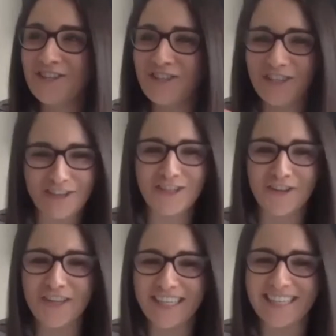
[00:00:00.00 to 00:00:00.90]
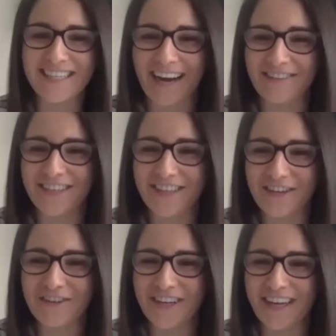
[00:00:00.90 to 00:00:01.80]
just on the discounts that
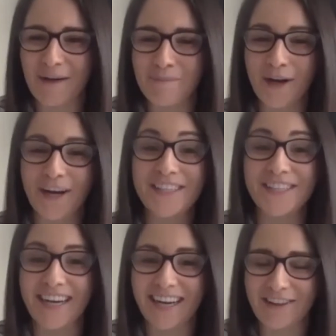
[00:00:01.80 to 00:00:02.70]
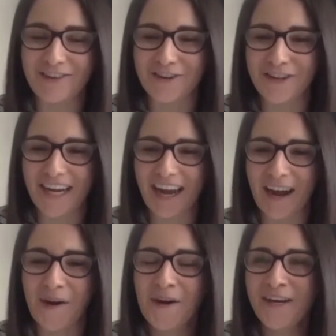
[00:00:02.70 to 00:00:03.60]
you can get personally through the year.